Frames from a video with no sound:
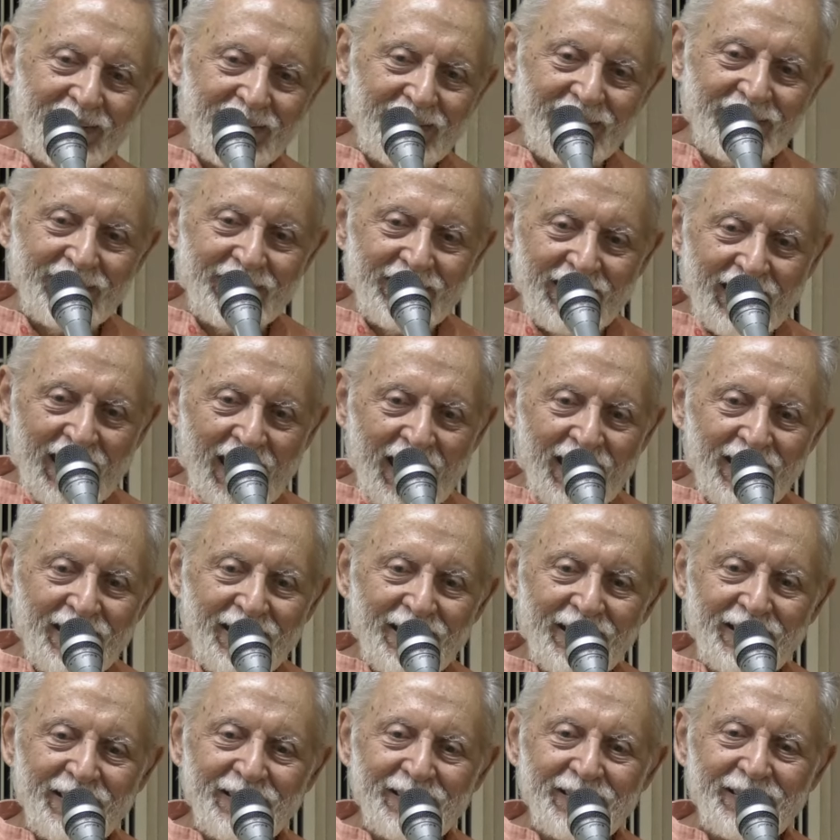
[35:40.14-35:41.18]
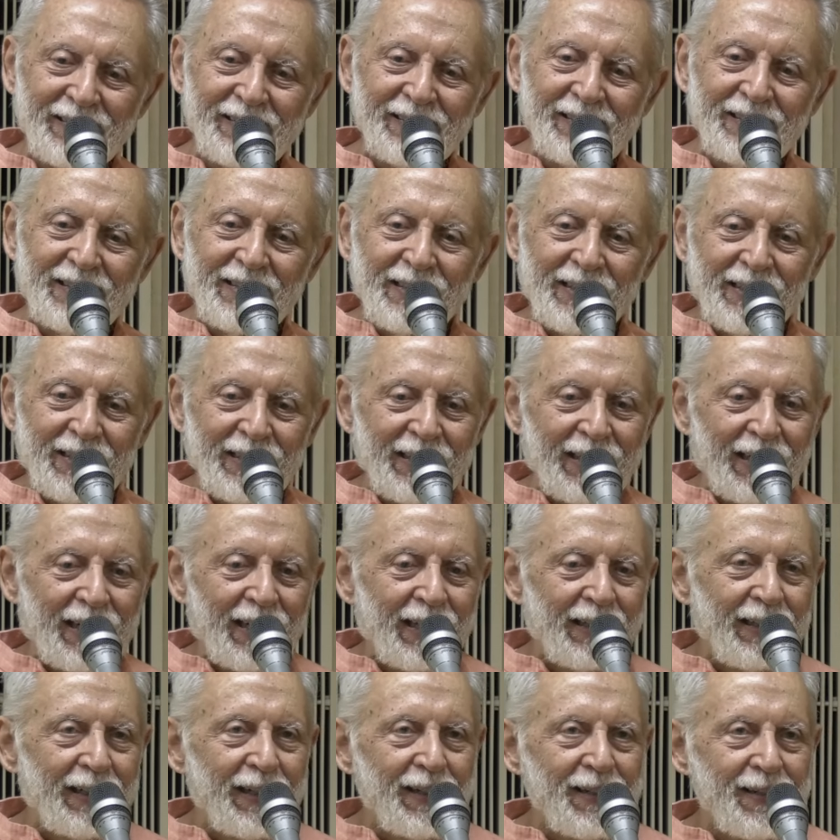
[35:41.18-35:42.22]
that
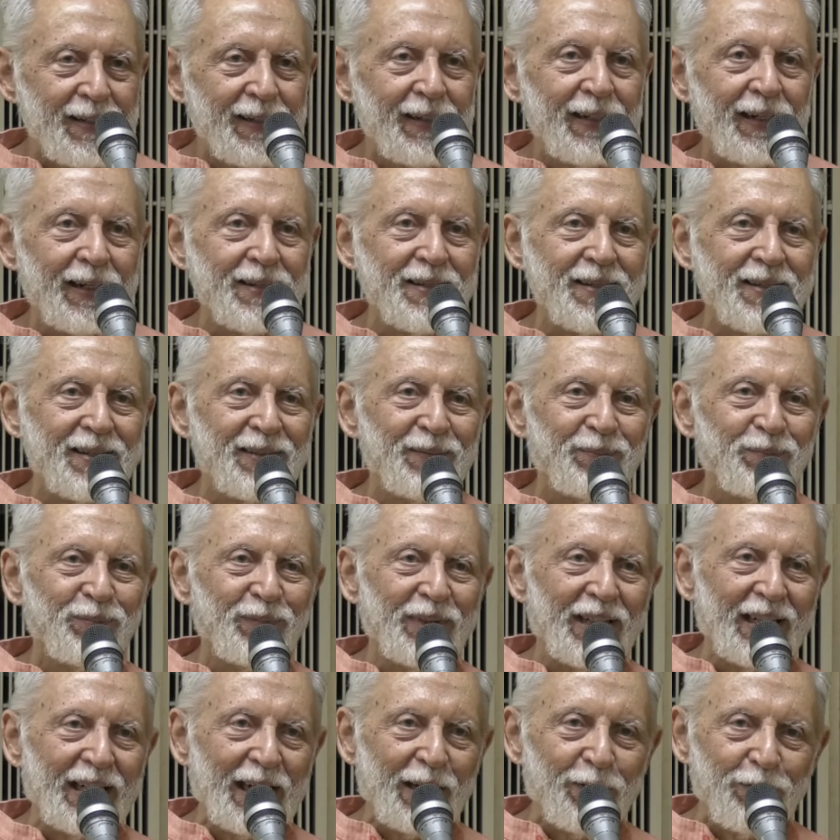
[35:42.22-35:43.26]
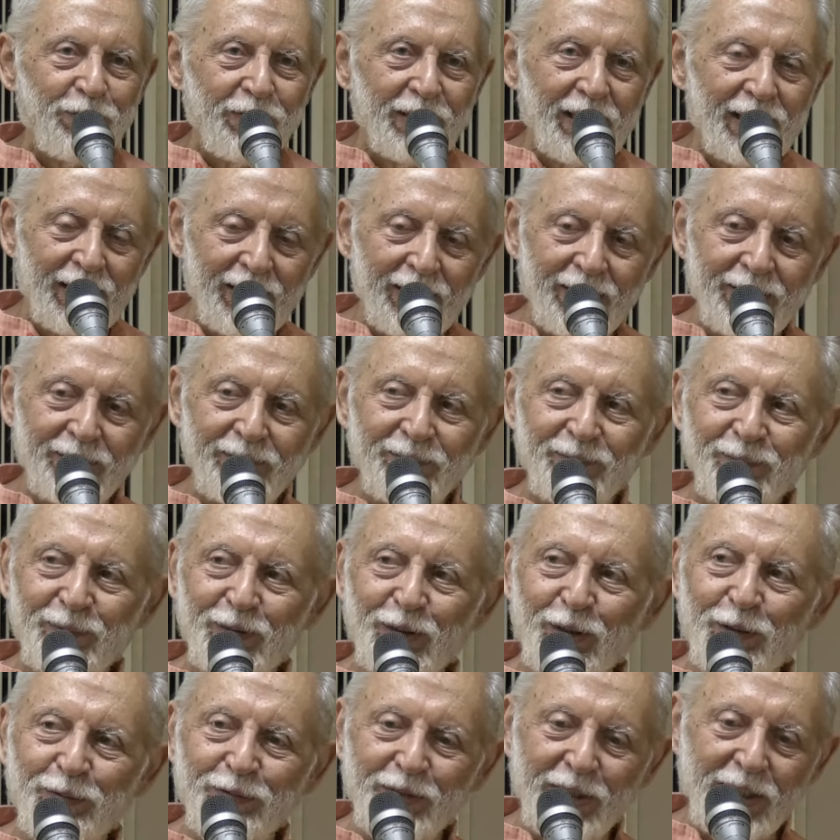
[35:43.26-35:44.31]
uneasiness that I feel
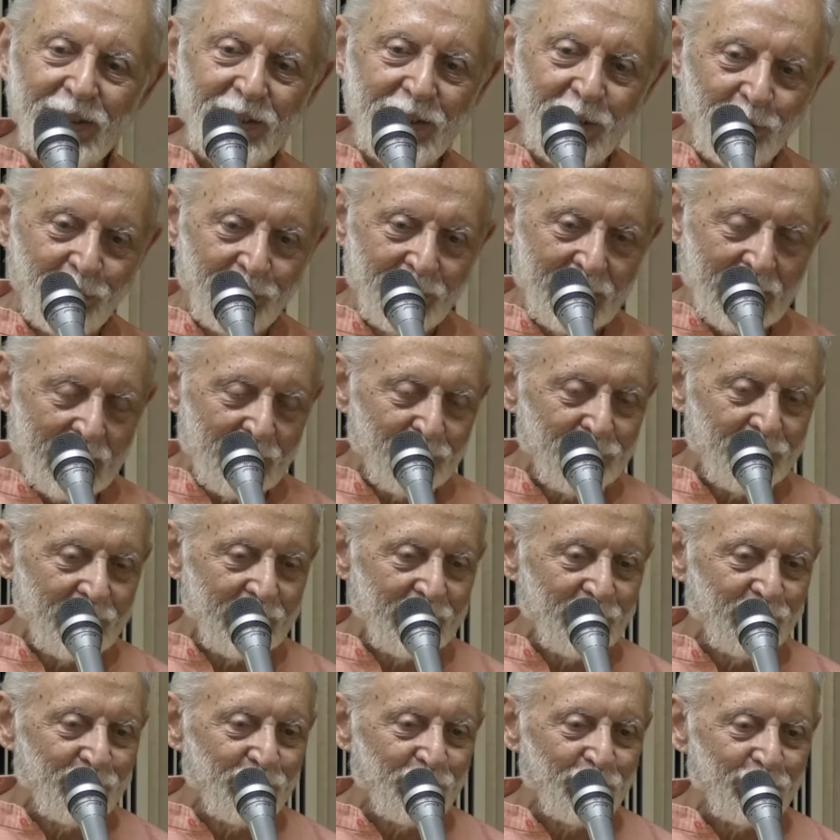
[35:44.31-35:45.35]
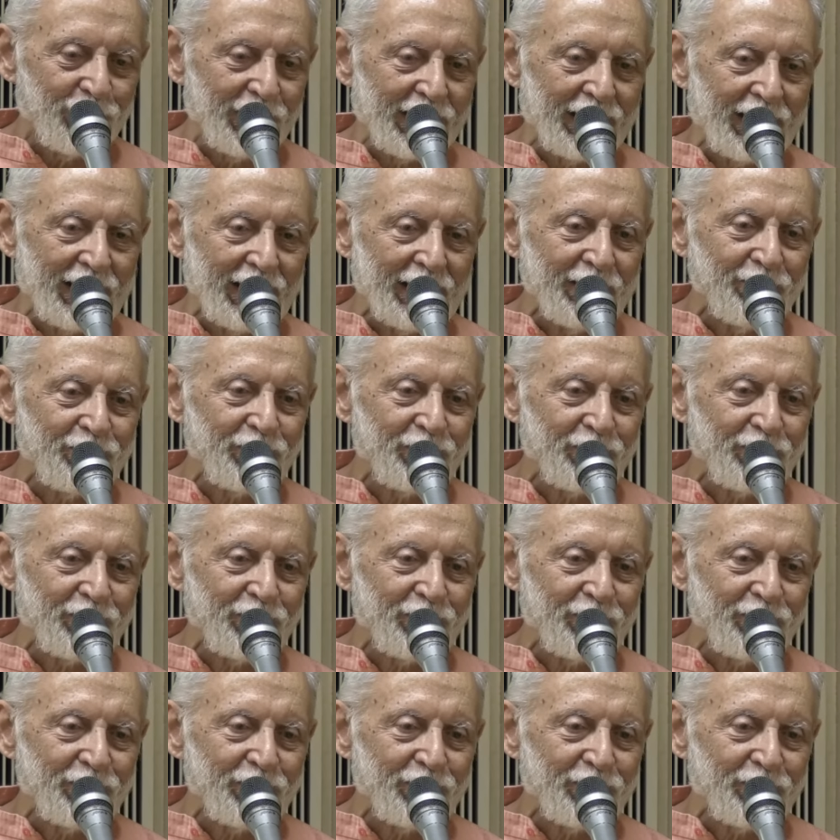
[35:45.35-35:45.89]
of continuing after the Guru Vandana